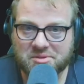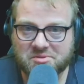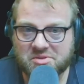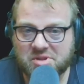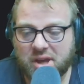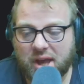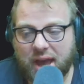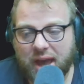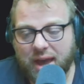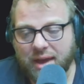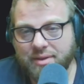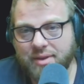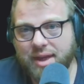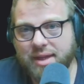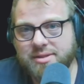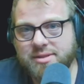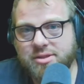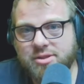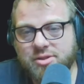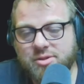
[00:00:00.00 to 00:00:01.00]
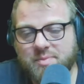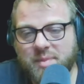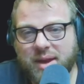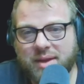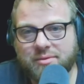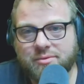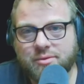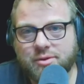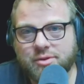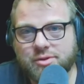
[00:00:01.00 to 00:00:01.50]
That's just
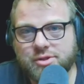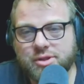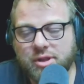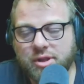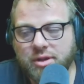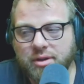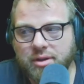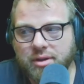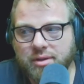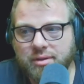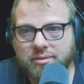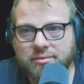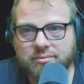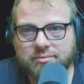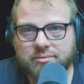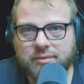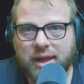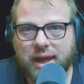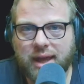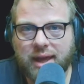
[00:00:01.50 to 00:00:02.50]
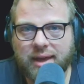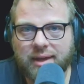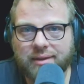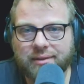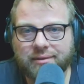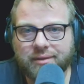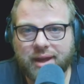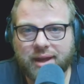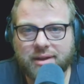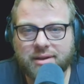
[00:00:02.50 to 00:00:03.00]
my first look
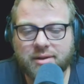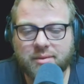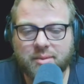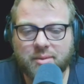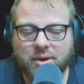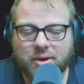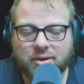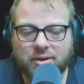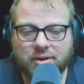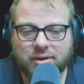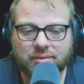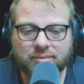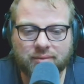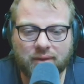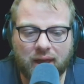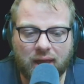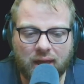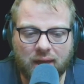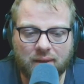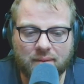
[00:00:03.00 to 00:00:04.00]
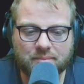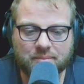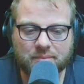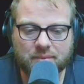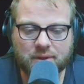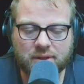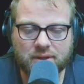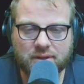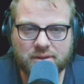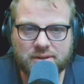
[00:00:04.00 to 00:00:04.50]
at Nobara. I'm
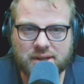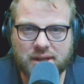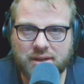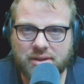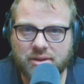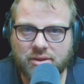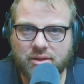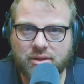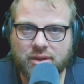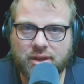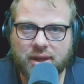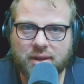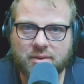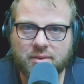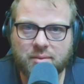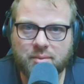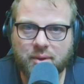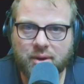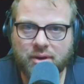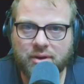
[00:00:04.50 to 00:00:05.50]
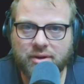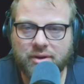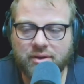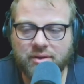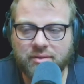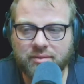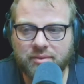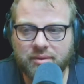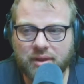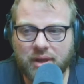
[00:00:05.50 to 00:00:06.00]
gonna take a look at
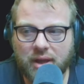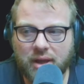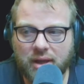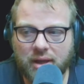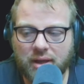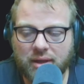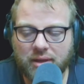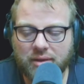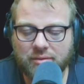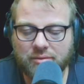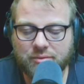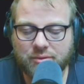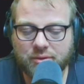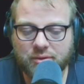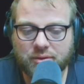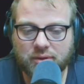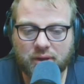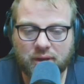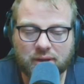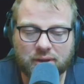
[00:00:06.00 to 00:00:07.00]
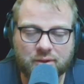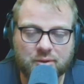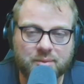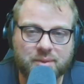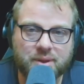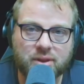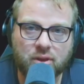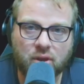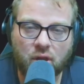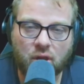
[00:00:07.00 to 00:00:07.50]
Nobara for a little
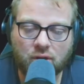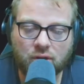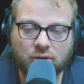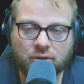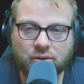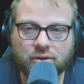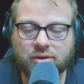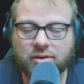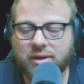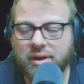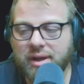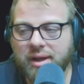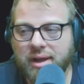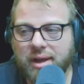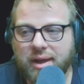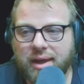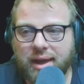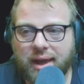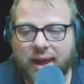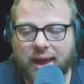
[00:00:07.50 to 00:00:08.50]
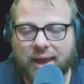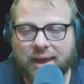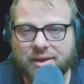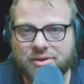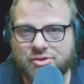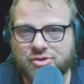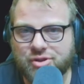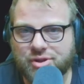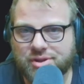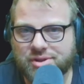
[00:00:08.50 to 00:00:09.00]
bit longer
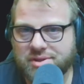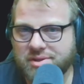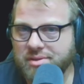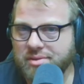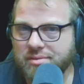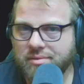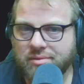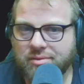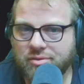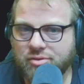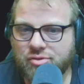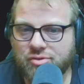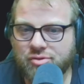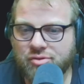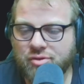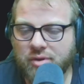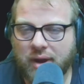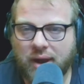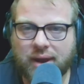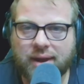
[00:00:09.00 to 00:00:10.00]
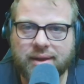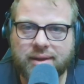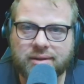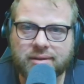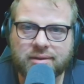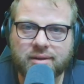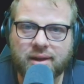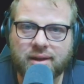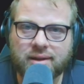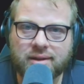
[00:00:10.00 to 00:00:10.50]
and just try
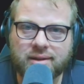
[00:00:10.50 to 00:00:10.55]
and